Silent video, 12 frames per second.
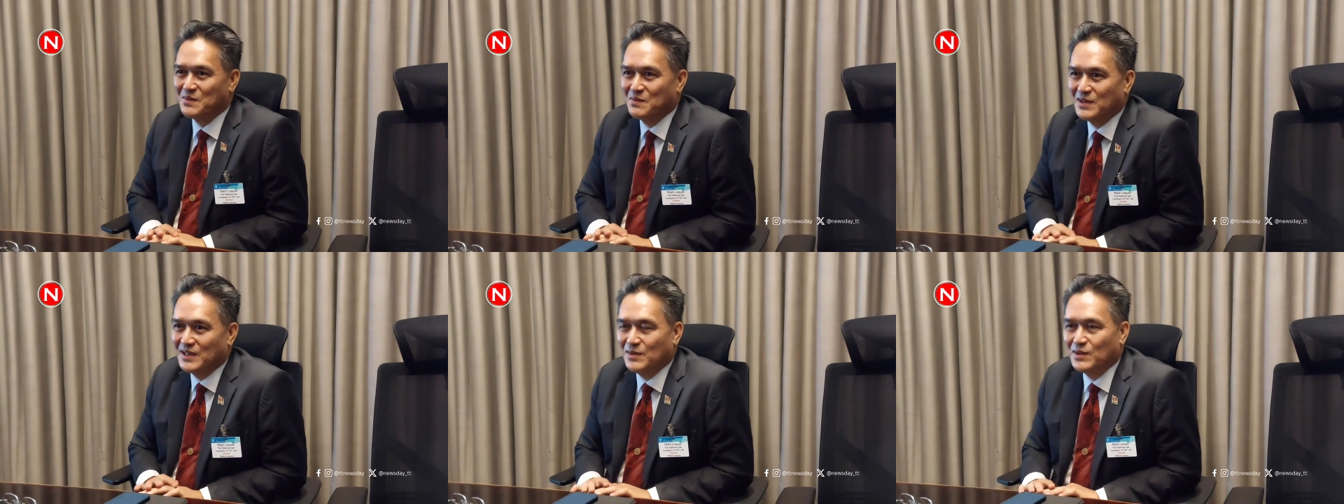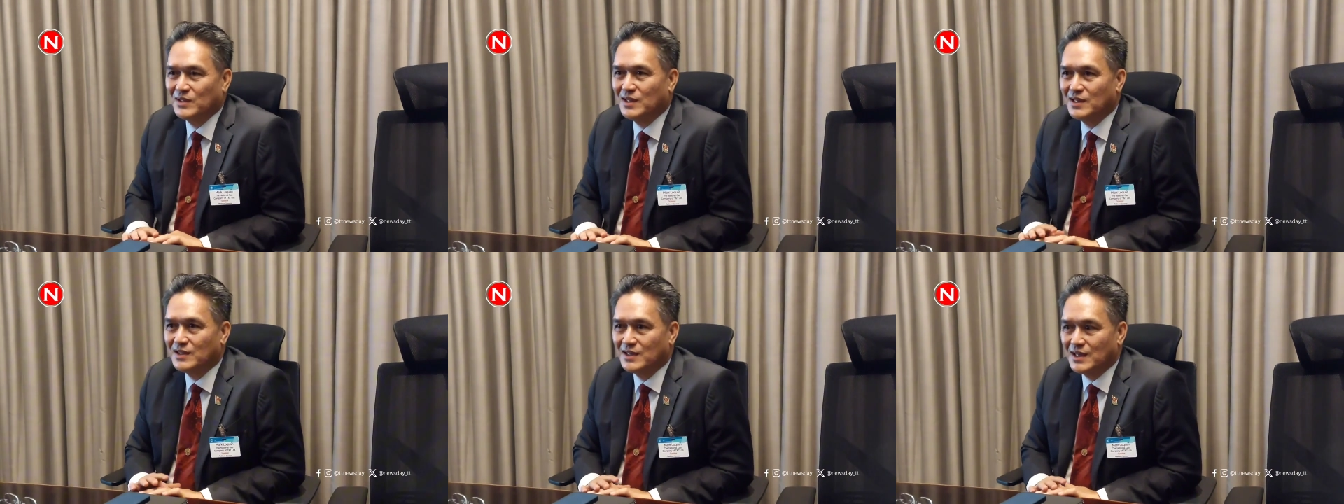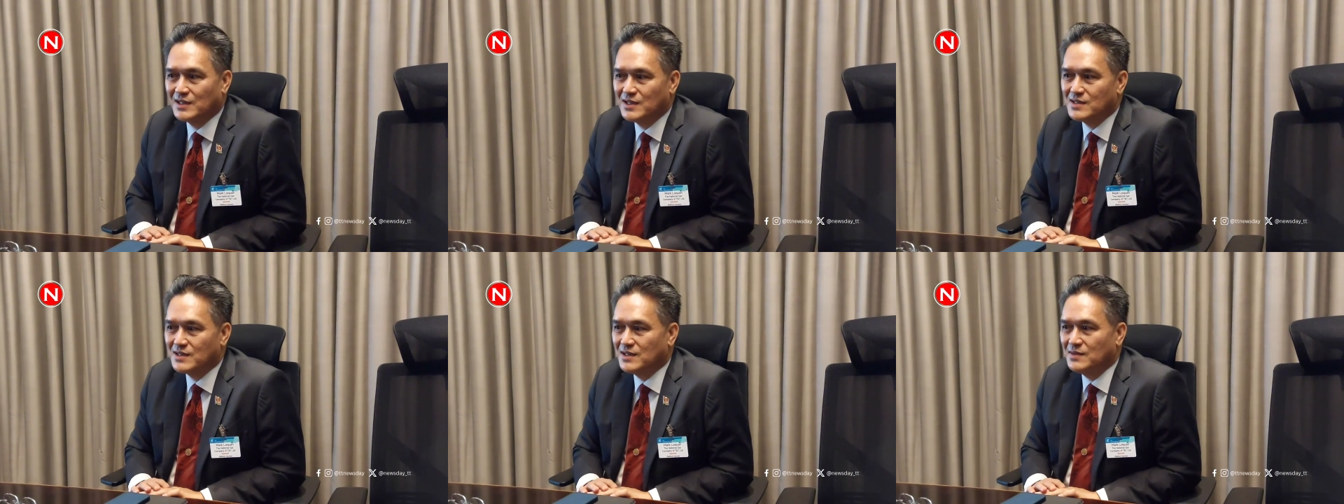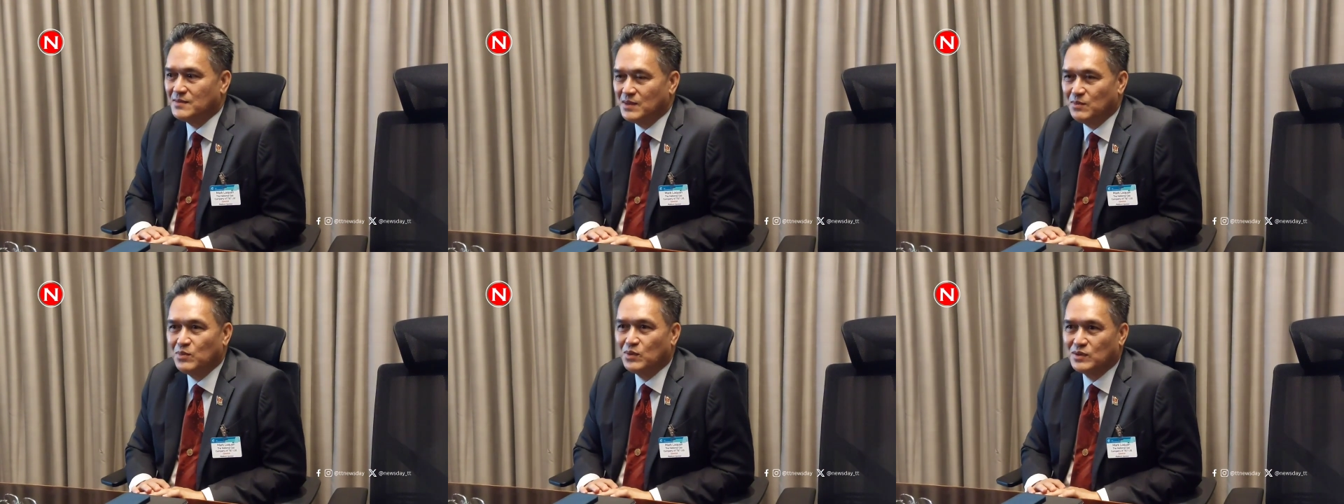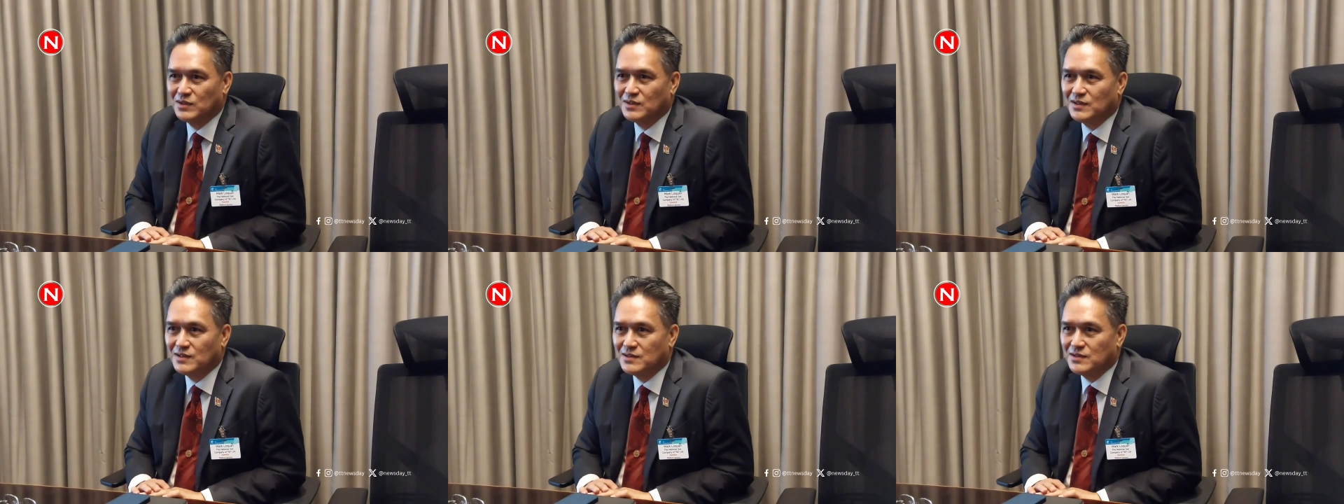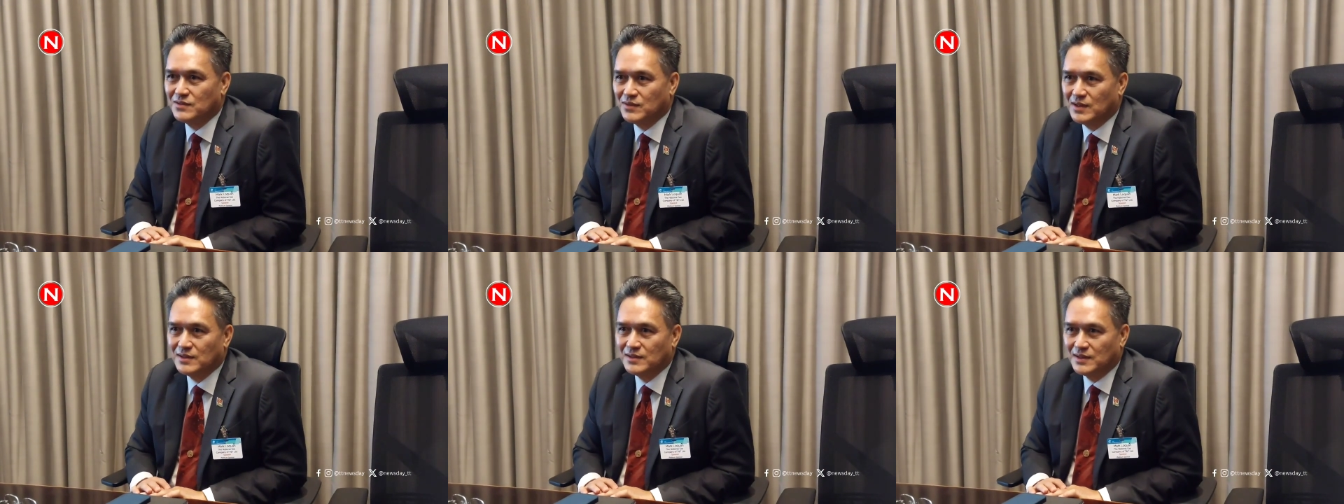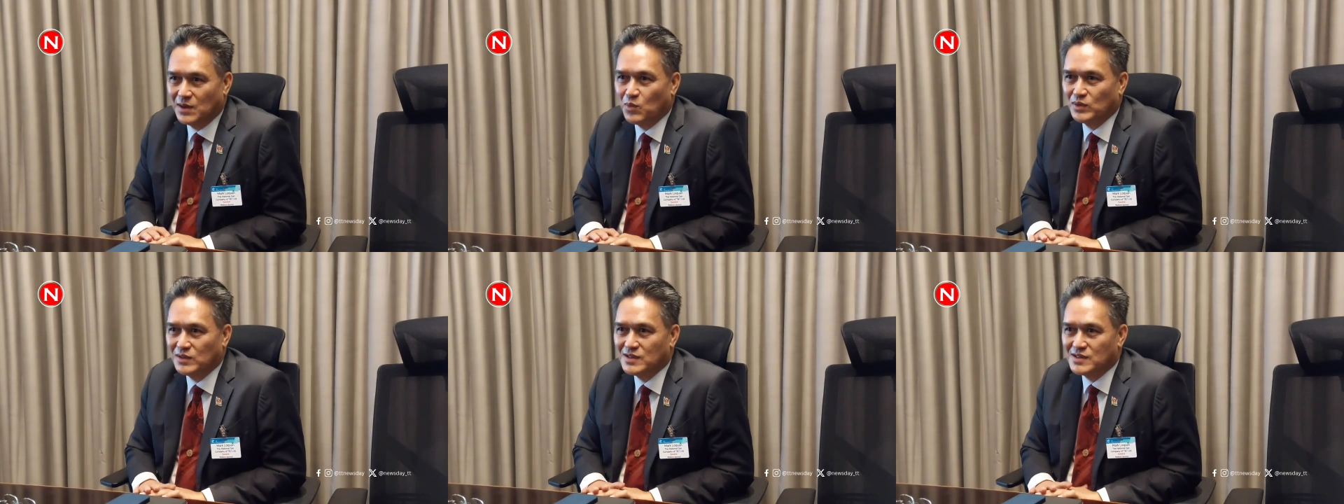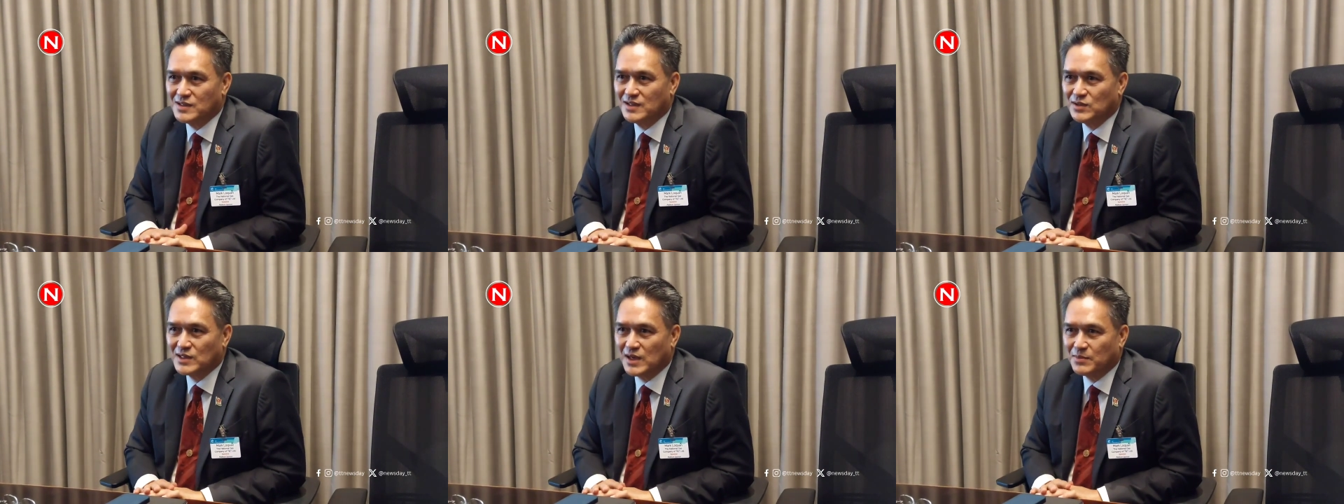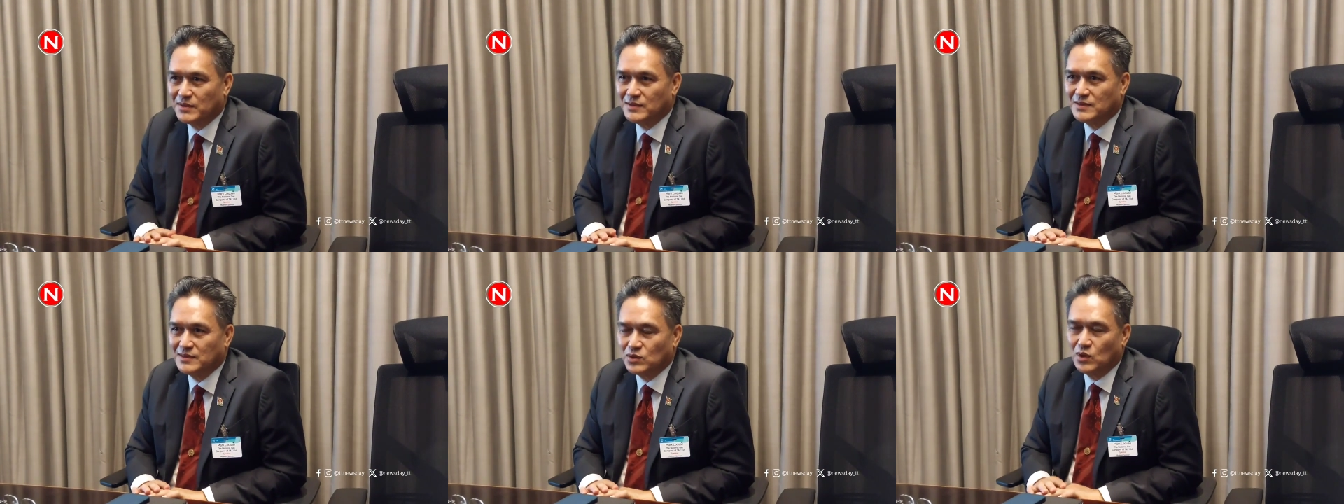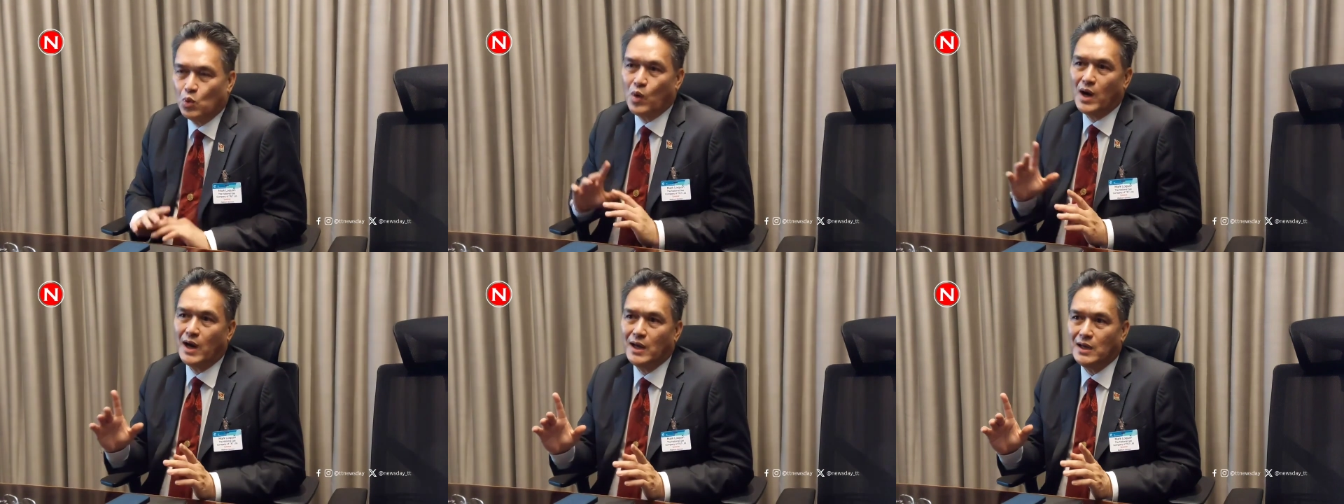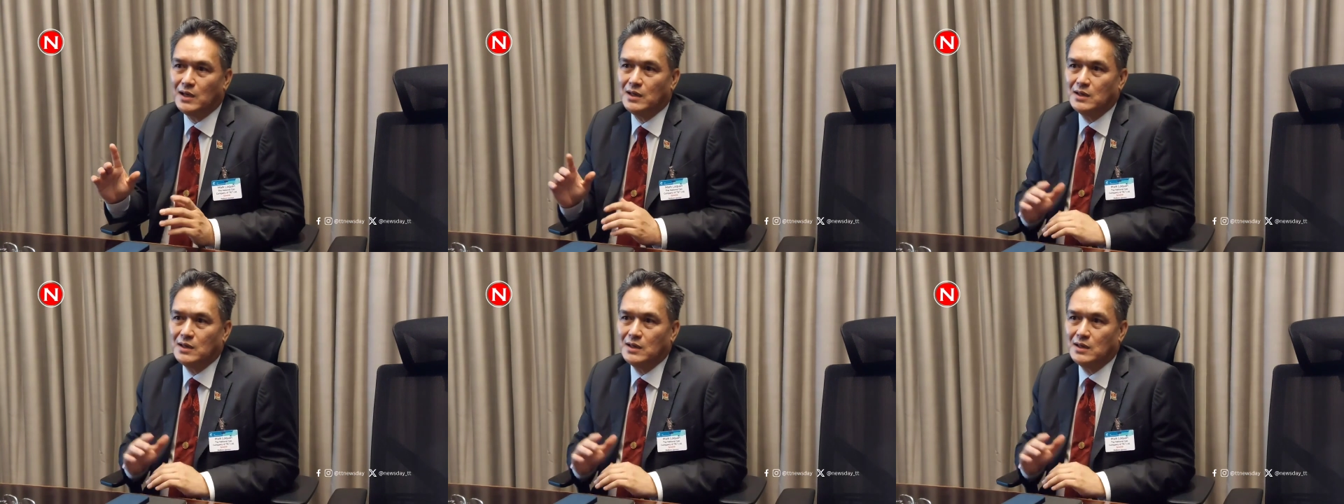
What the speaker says: but I think that is important to achieve, and I wanted to see this happen. So the why?